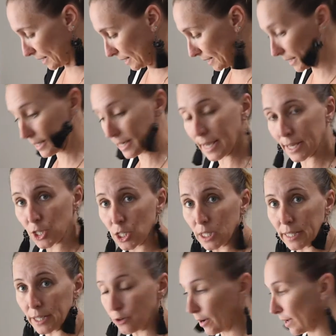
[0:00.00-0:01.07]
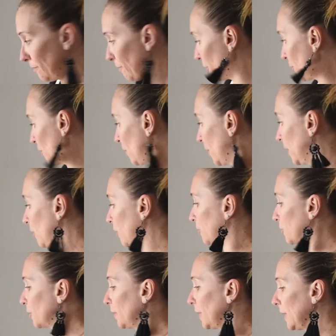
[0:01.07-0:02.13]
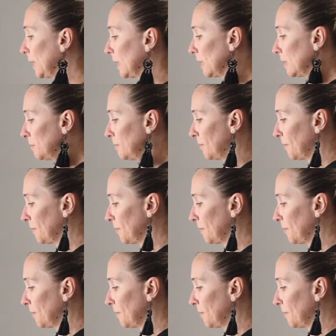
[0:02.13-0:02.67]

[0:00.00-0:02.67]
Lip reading: that didn't actually grate very well through here.